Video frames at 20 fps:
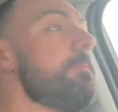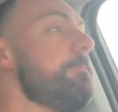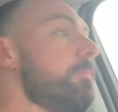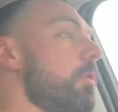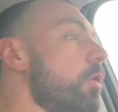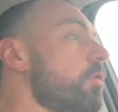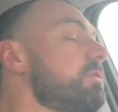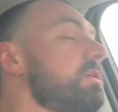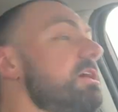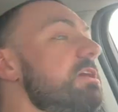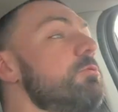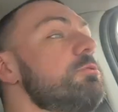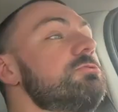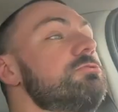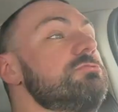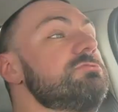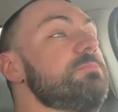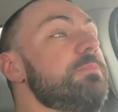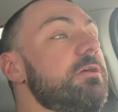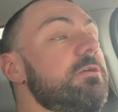bulking, which
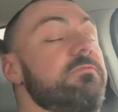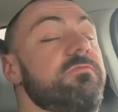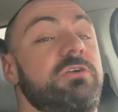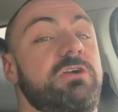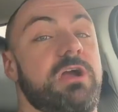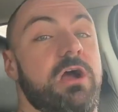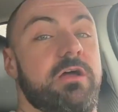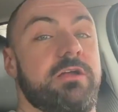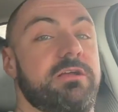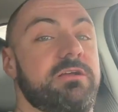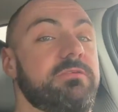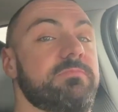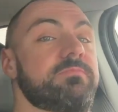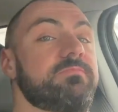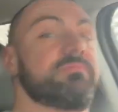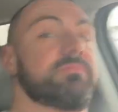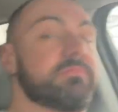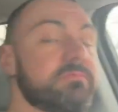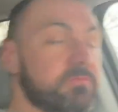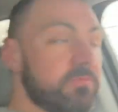ones are better for cutting
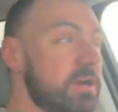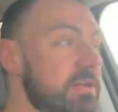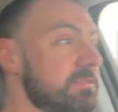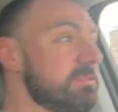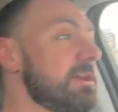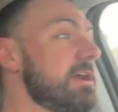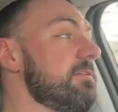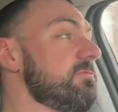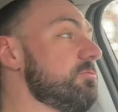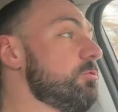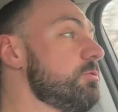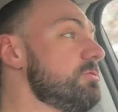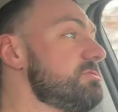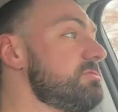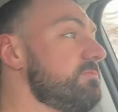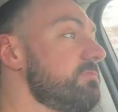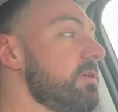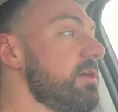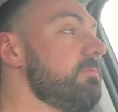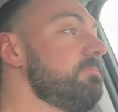right afterwards,
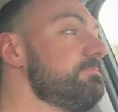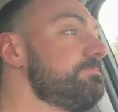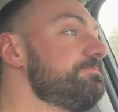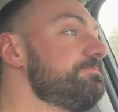right?